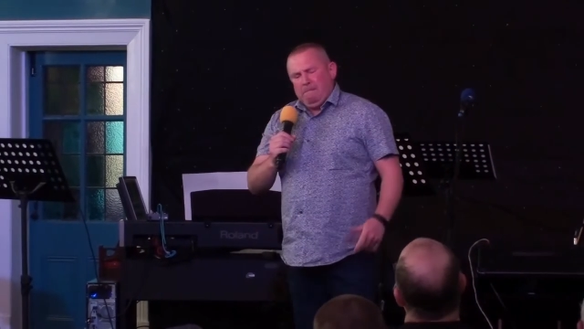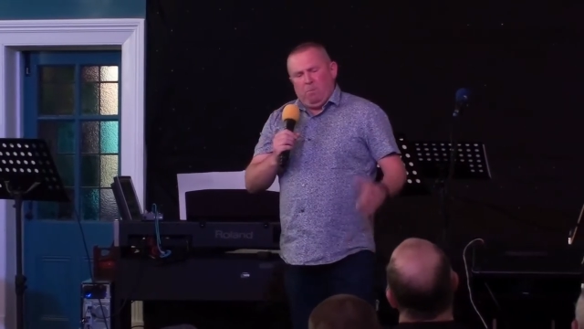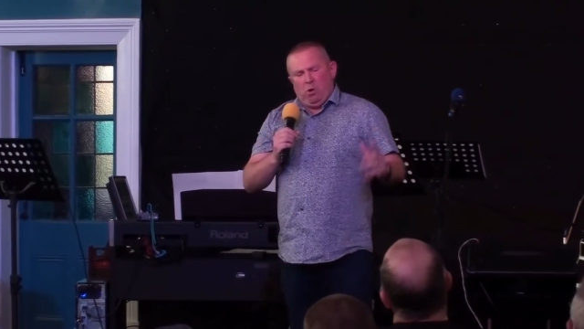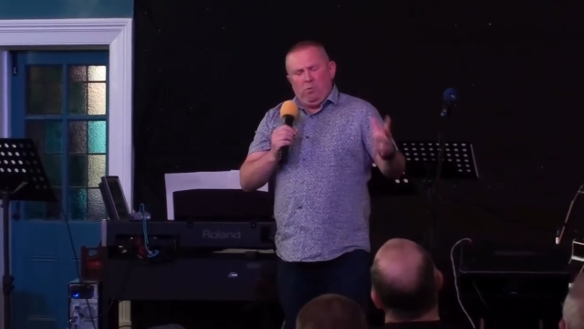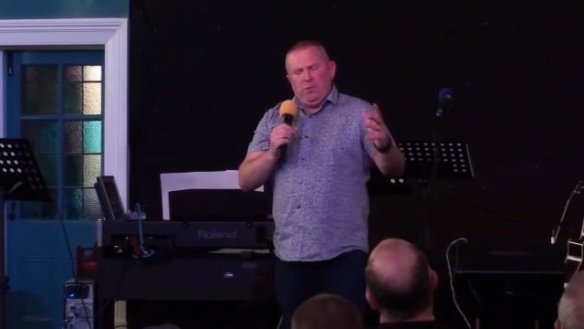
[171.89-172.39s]

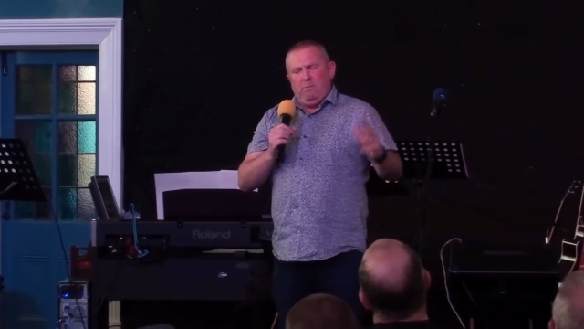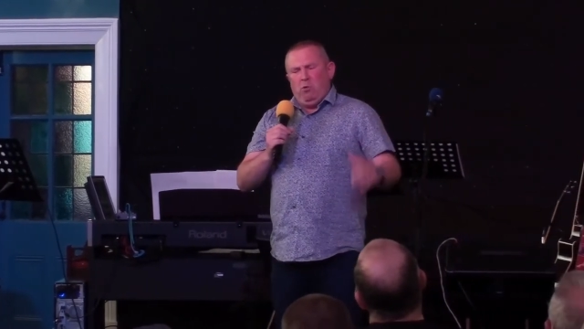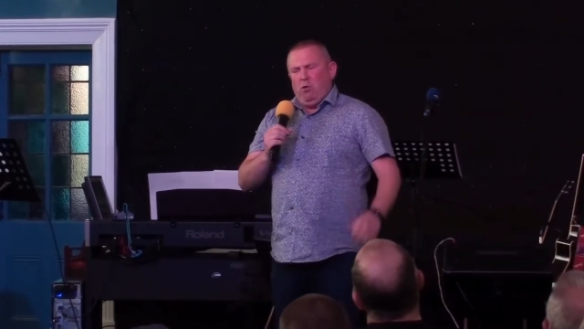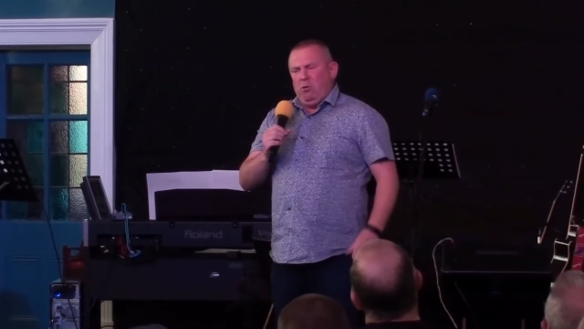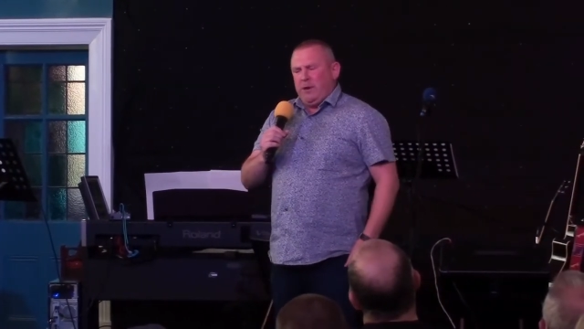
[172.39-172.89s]
But on the
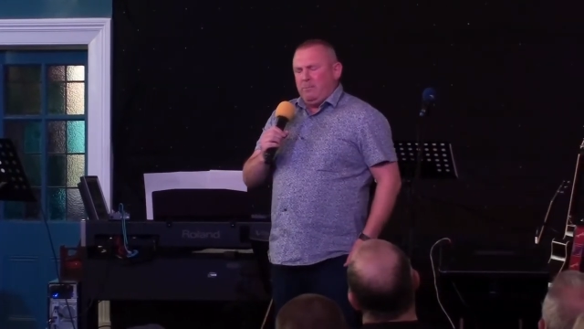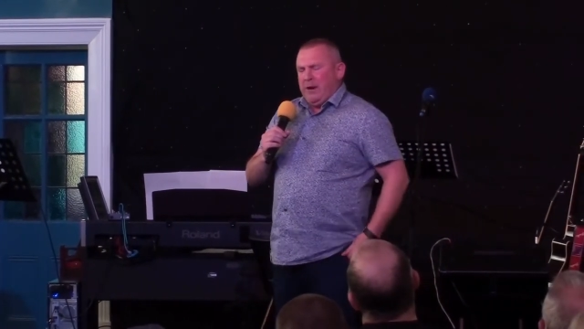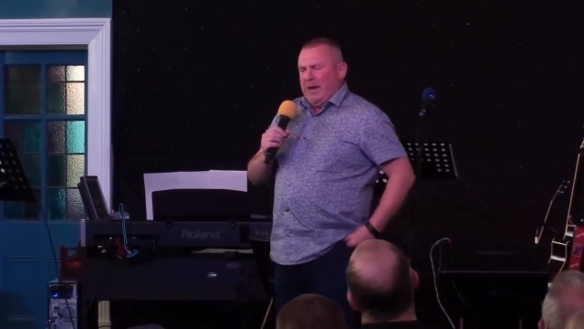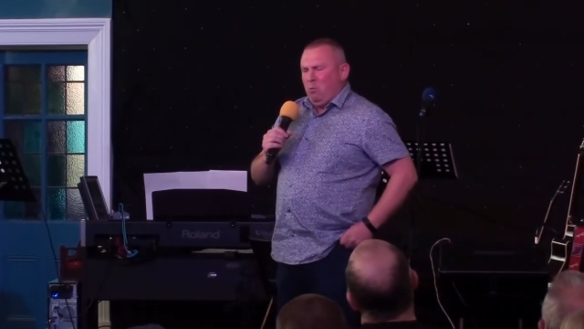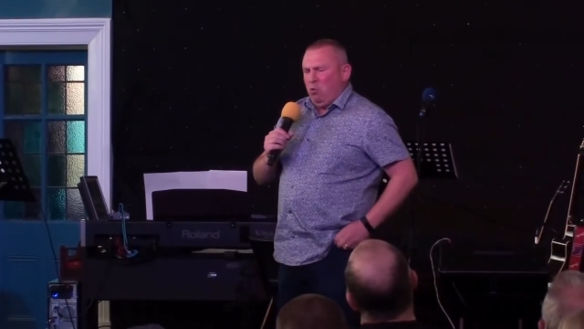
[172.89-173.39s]
morning
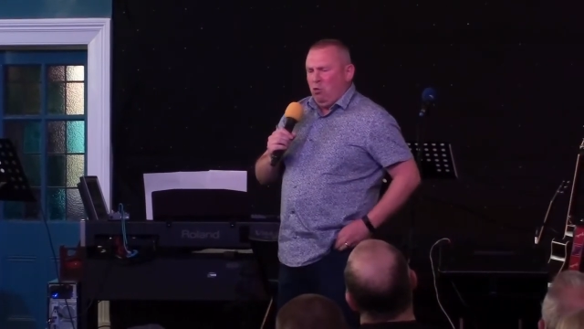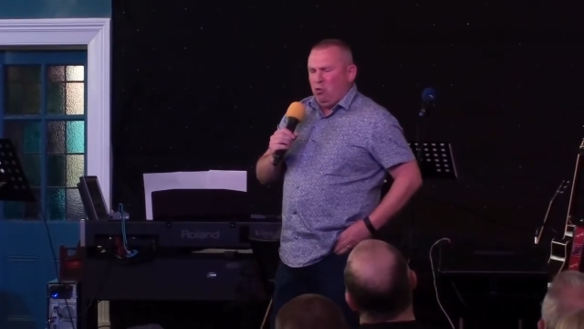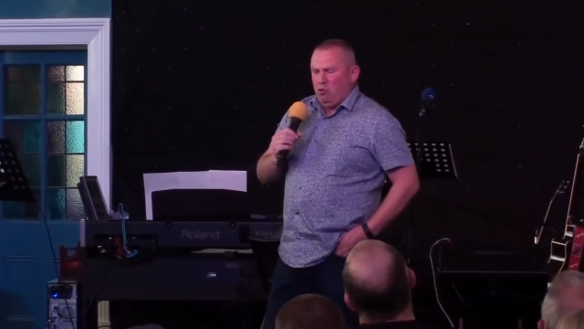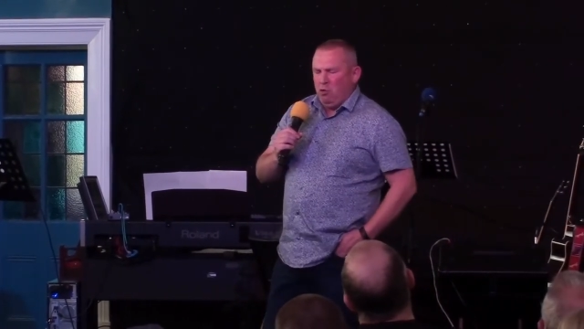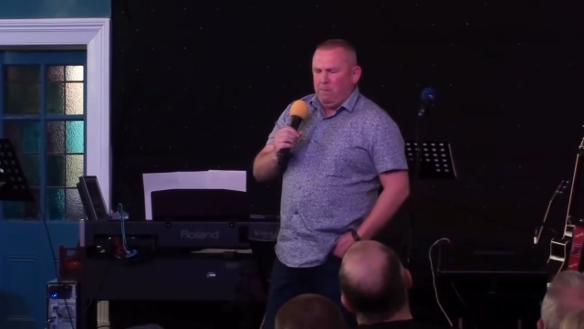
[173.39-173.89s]
when I
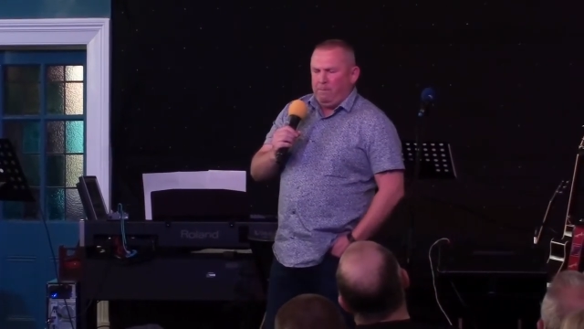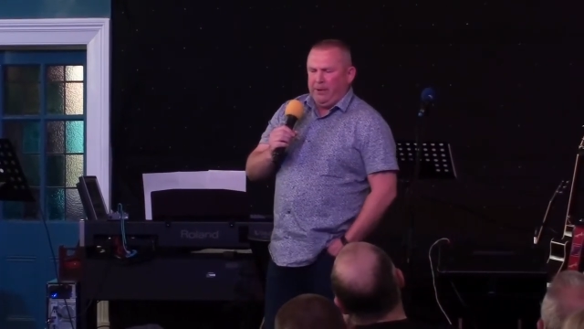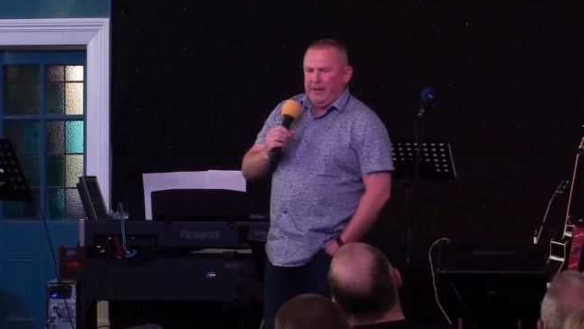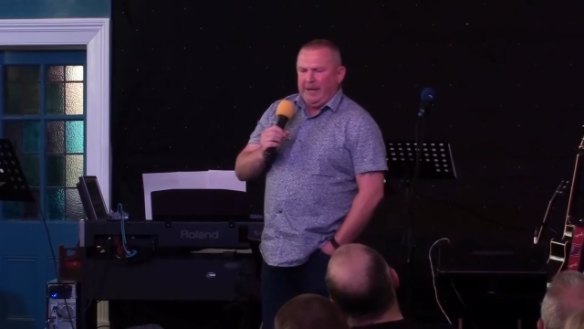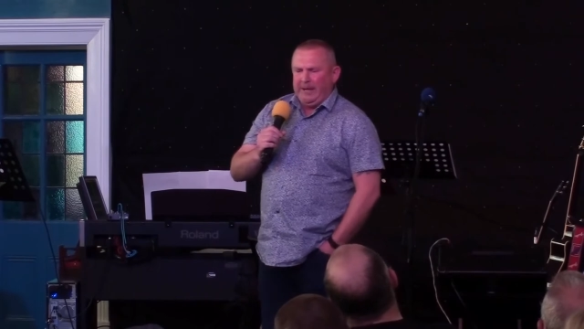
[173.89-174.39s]
woke
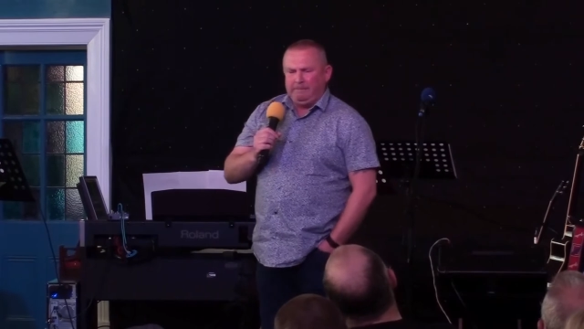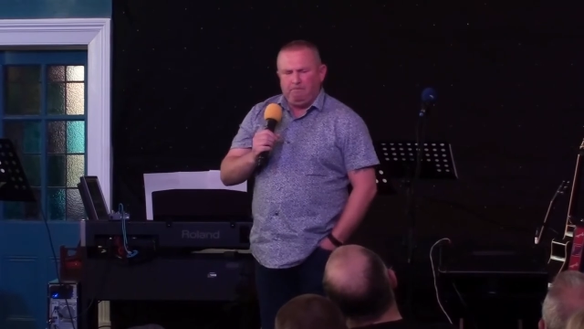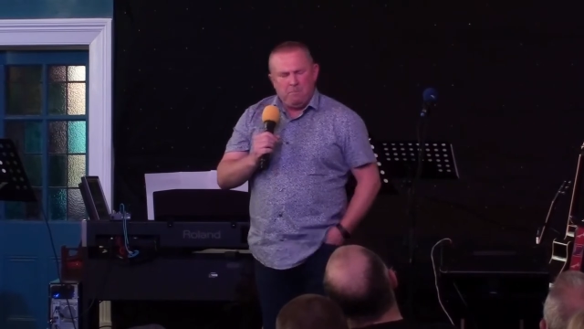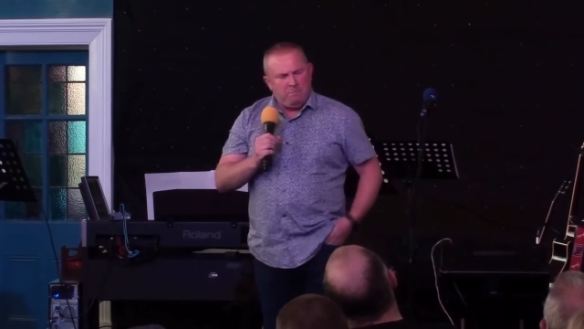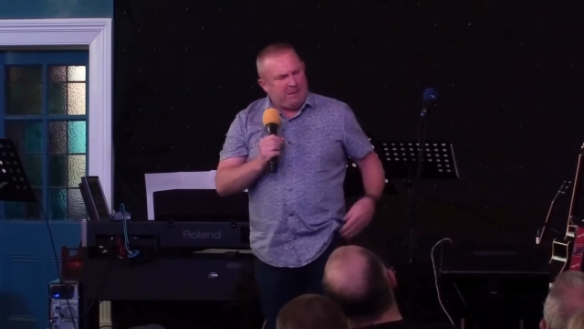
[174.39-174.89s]
up,
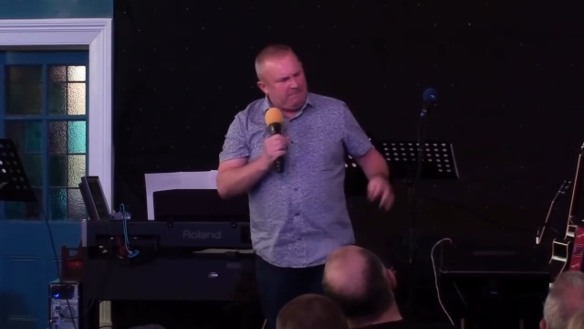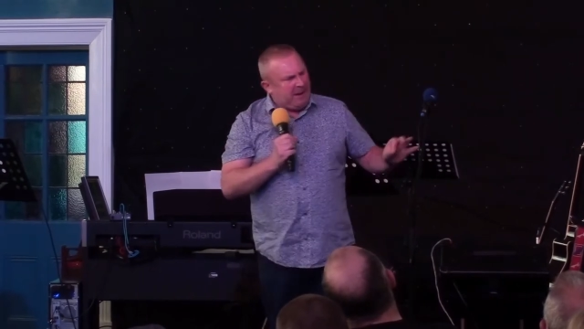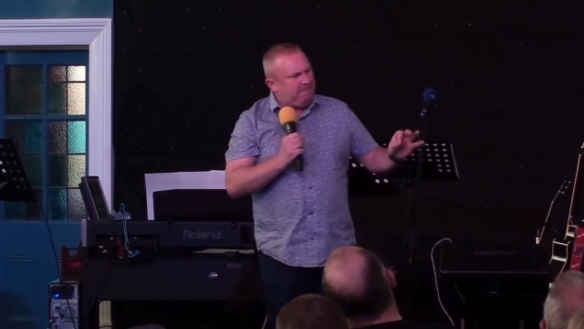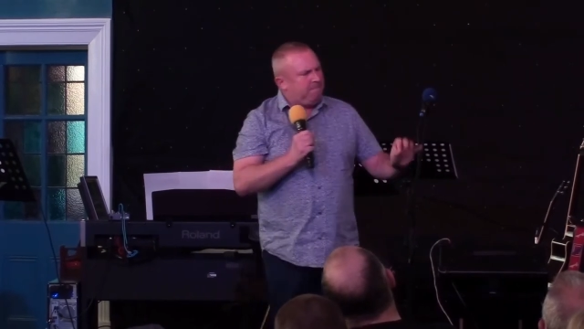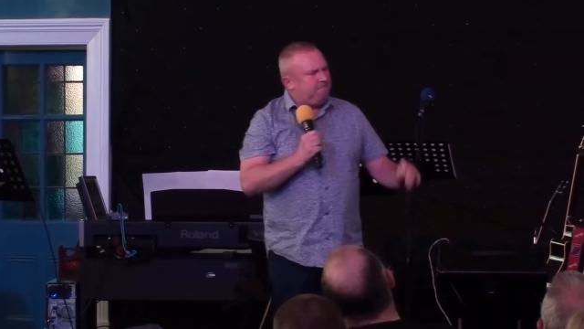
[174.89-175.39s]
my
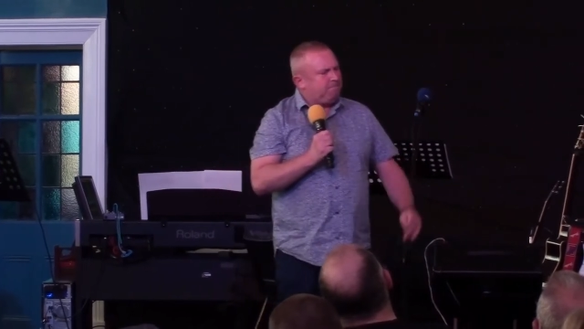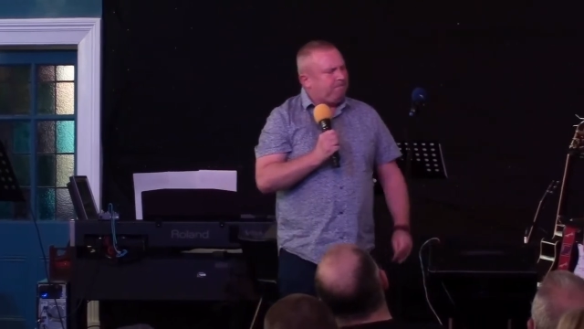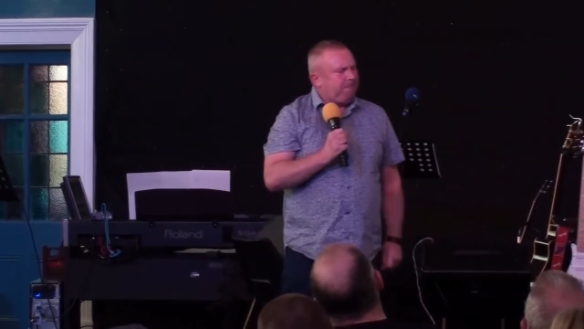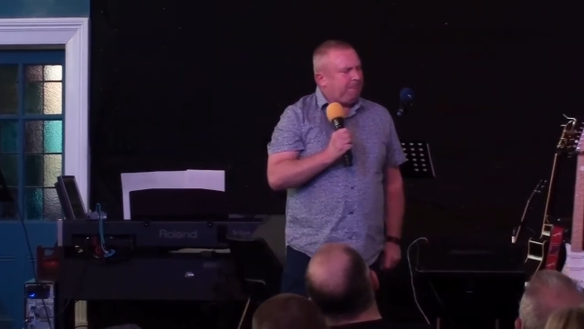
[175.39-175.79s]
mum,